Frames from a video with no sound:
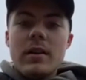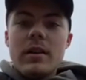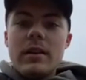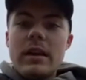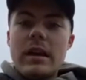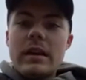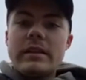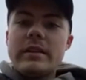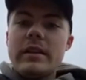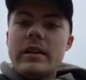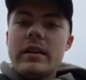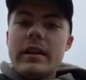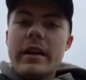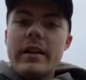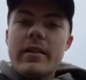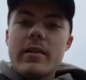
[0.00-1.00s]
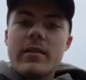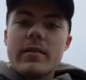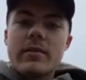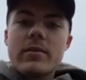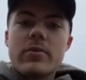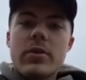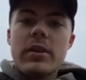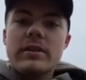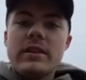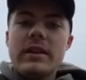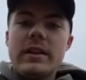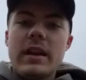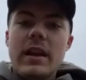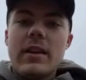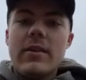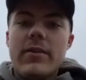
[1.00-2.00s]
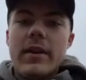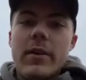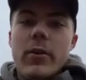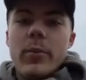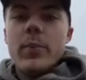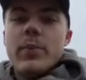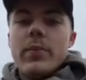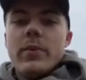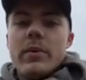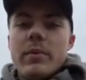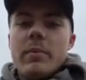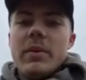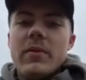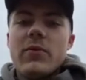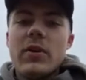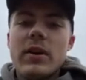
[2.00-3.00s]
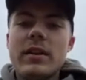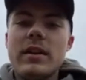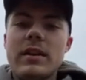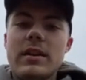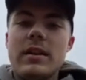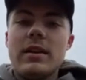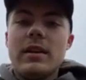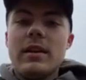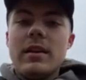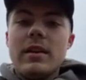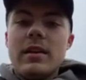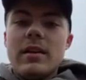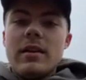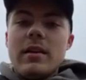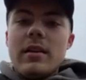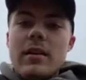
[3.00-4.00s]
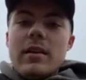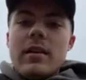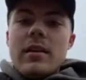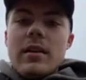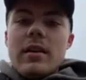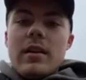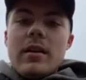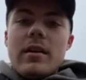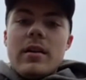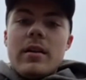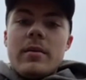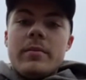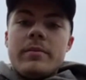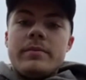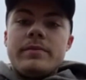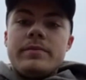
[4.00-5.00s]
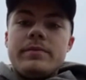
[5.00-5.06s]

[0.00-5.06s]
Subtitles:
Yeah, see you later, Crazy Dave. I hope it would be fun to run